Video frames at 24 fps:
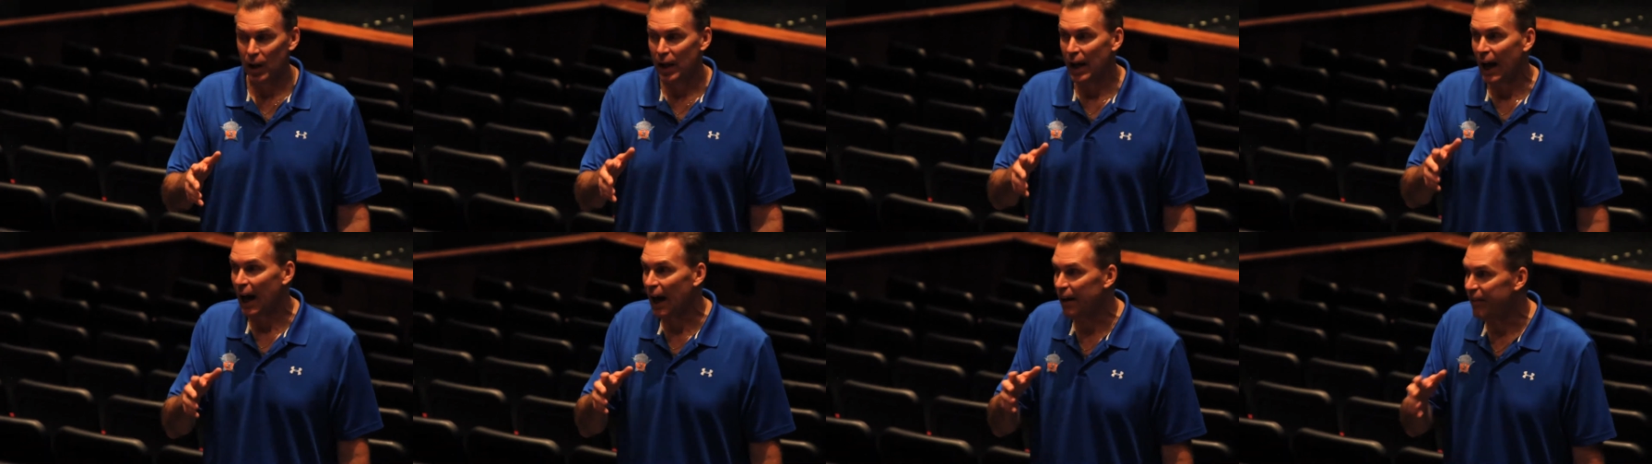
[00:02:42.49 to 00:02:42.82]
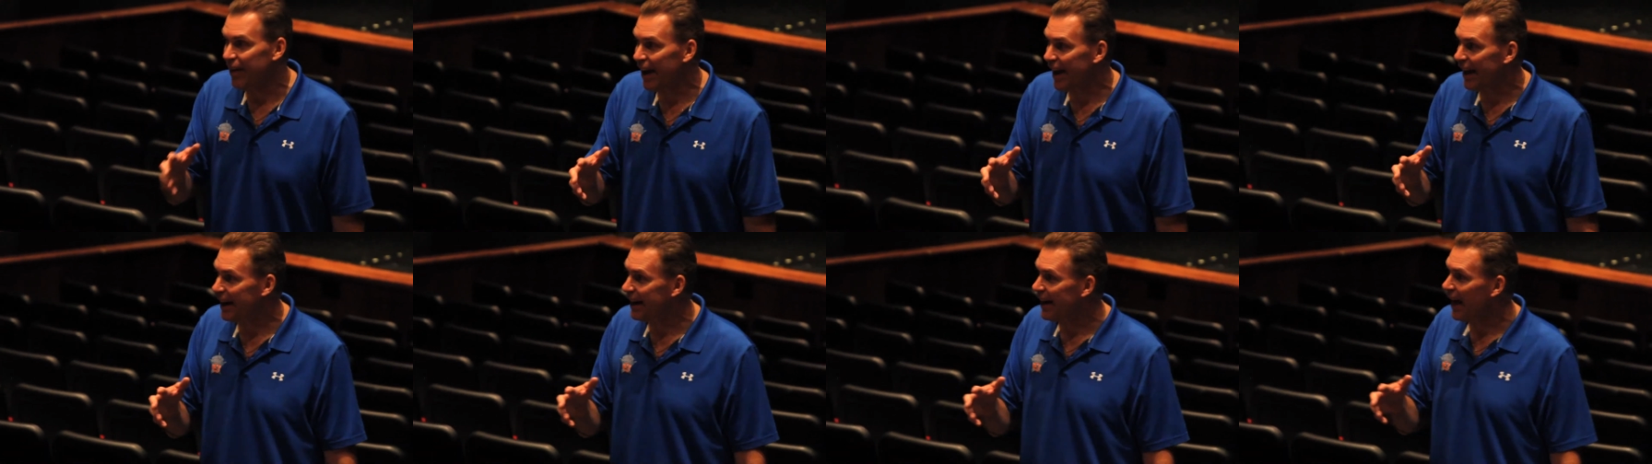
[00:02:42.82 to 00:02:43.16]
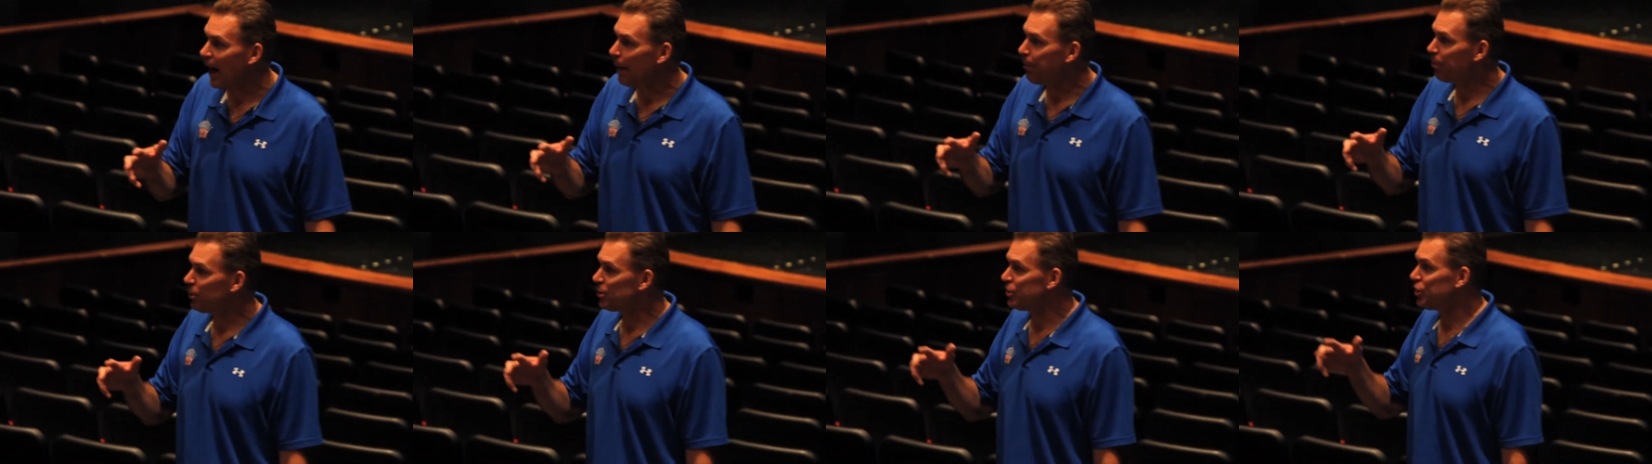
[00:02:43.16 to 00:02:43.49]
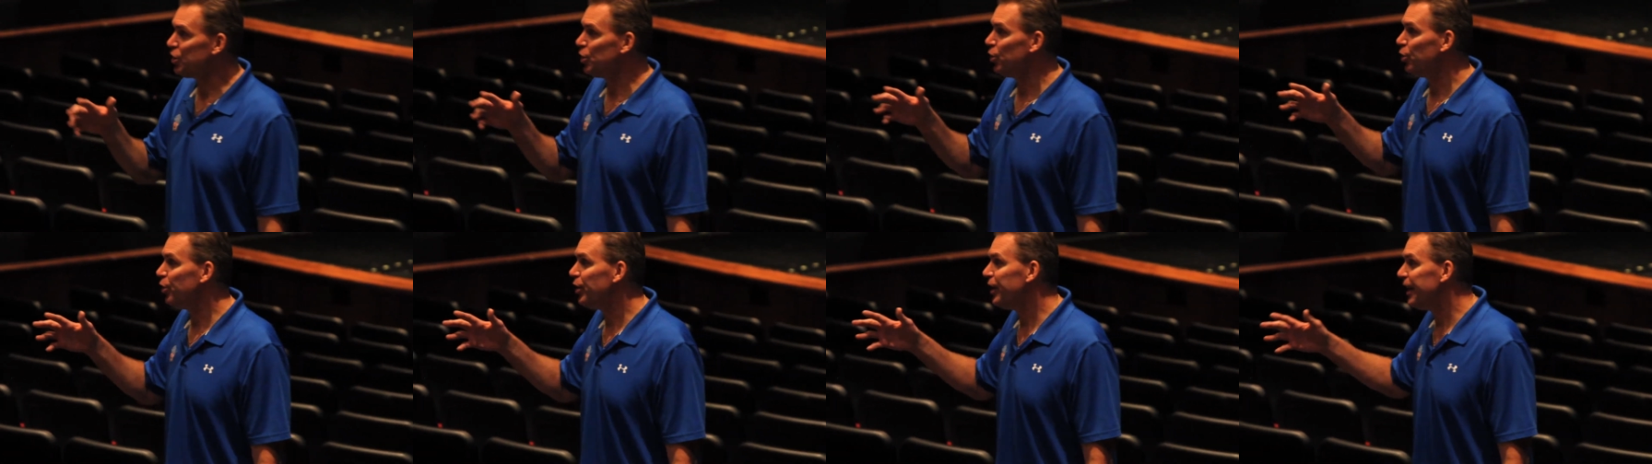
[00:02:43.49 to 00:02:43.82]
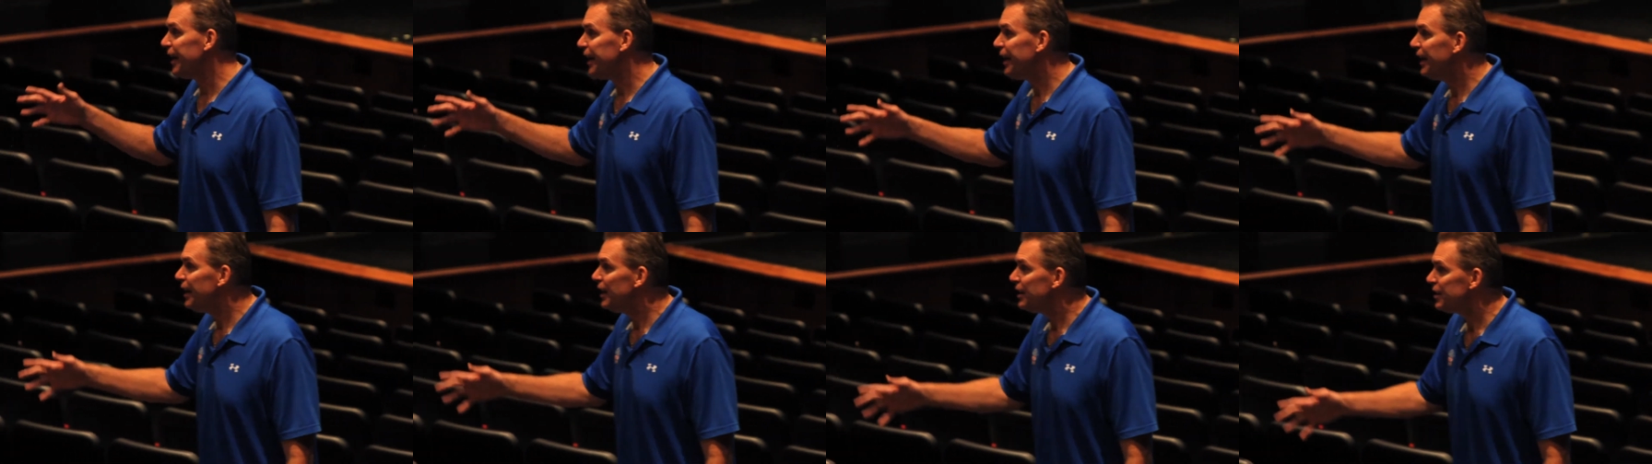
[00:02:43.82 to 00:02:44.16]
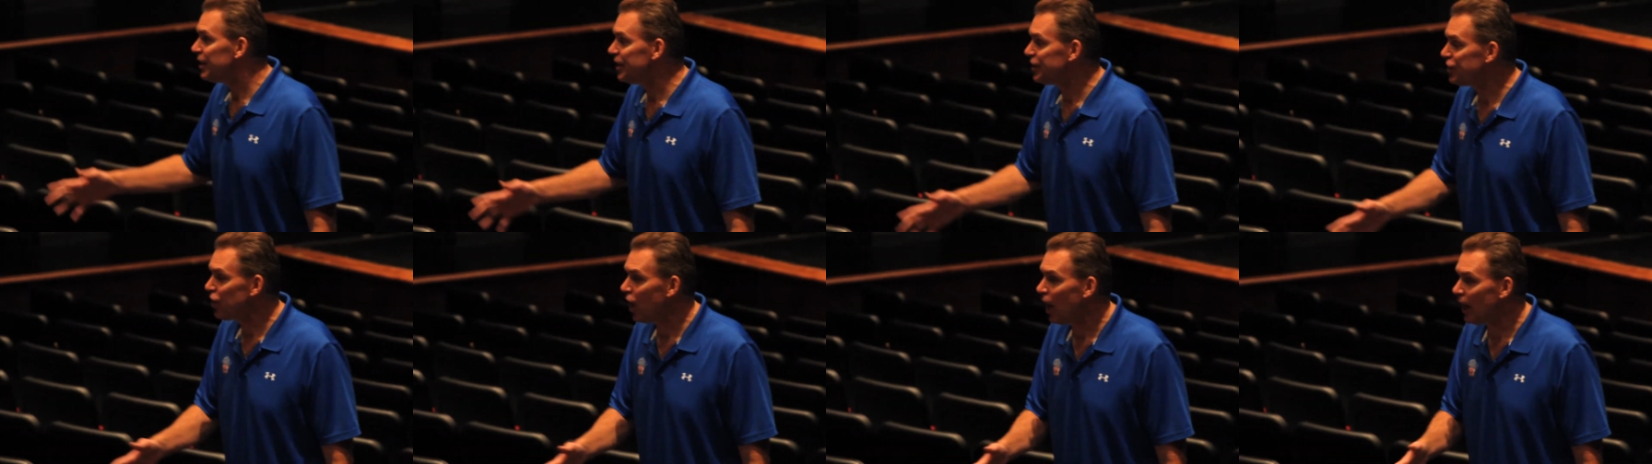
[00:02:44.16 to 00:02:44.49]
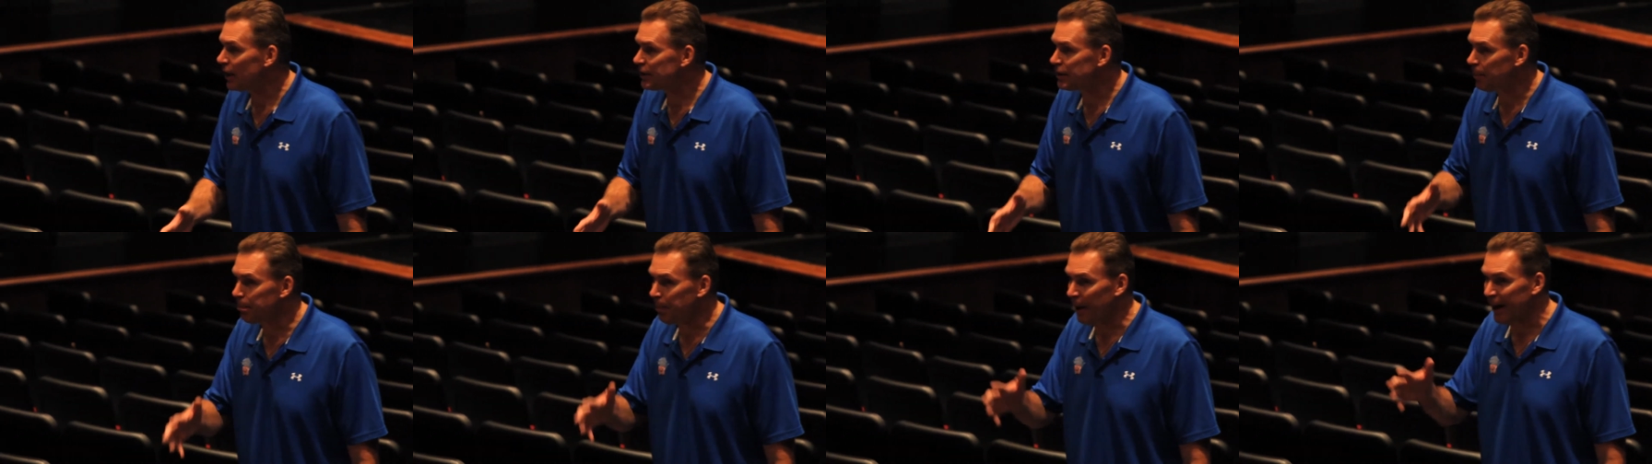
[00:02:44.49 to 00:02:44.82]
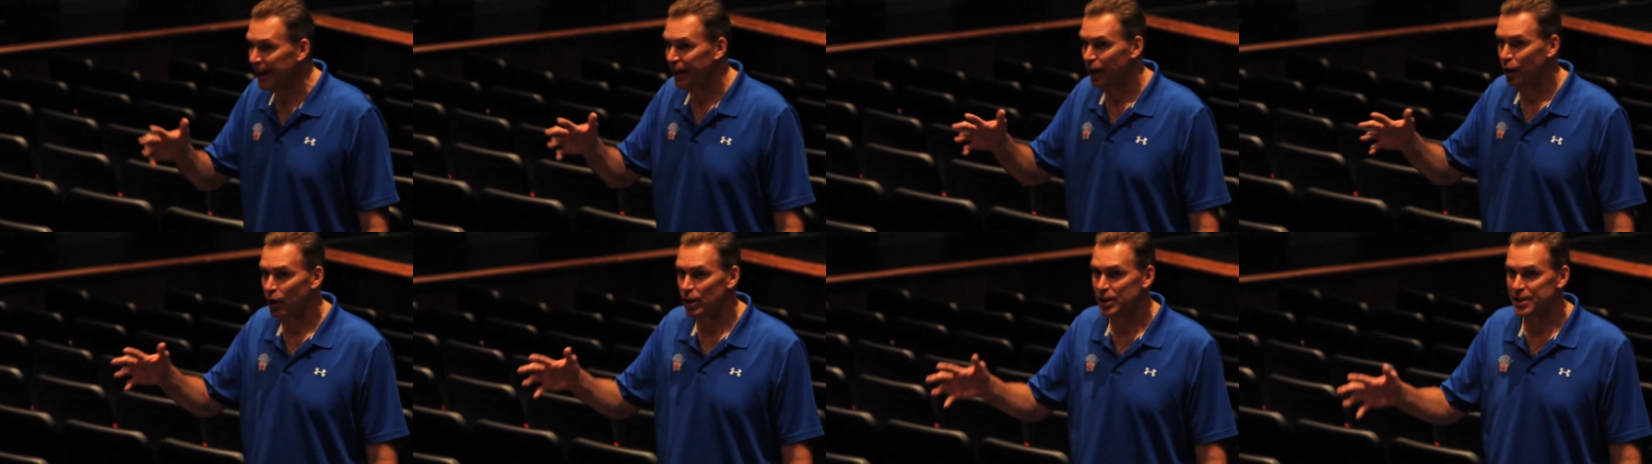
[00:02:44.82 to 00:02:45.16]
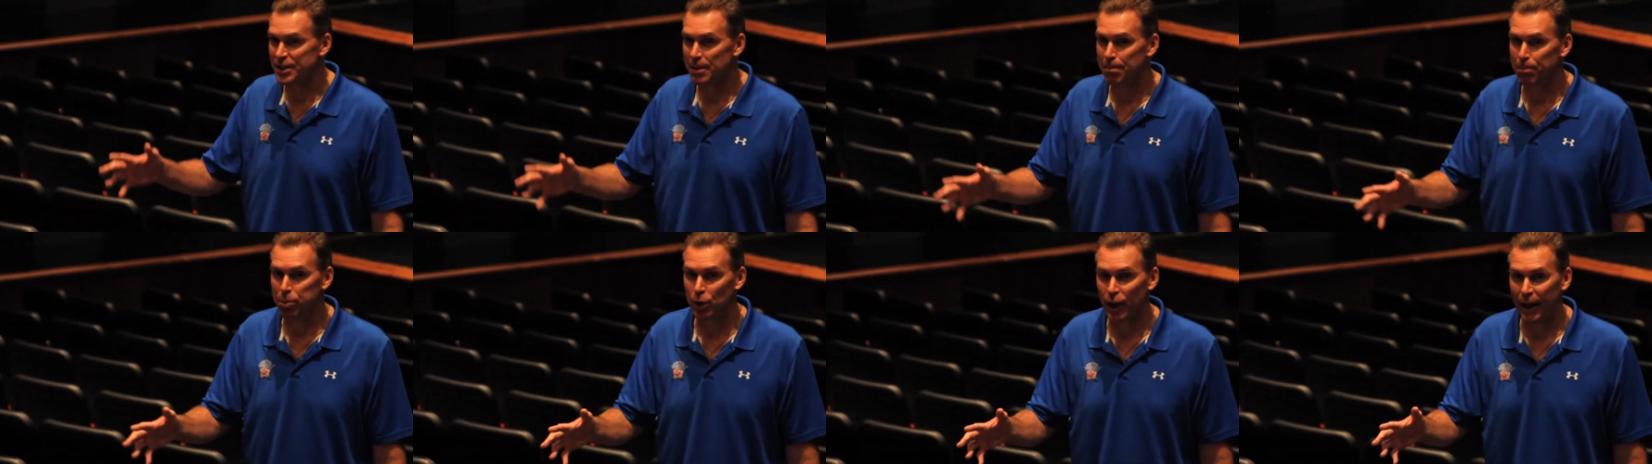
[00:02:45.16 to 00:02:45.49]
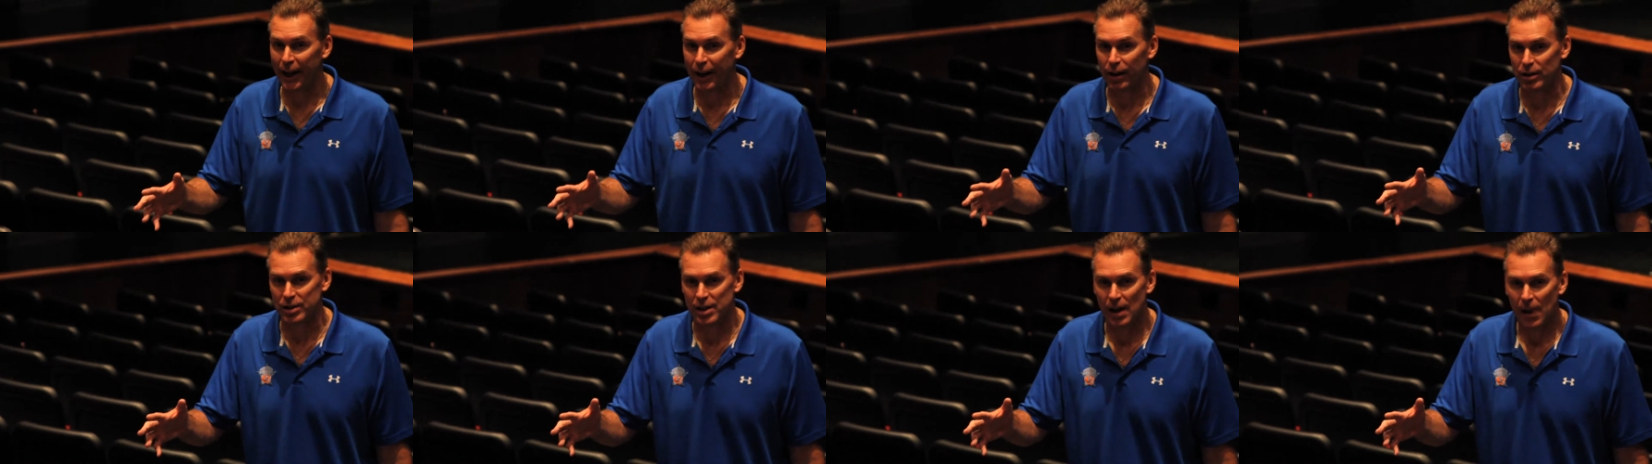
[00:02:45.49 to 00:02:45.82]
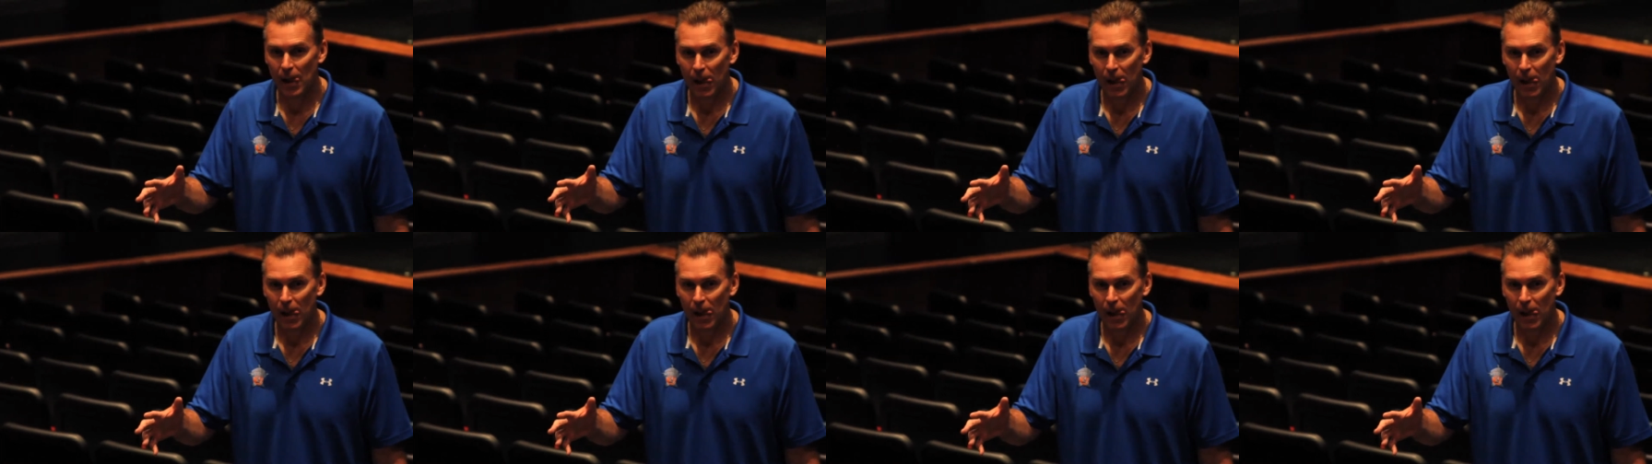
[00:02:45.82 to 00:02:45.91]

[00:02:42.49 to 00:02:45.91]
I've had an opportunity to talk to parents and players.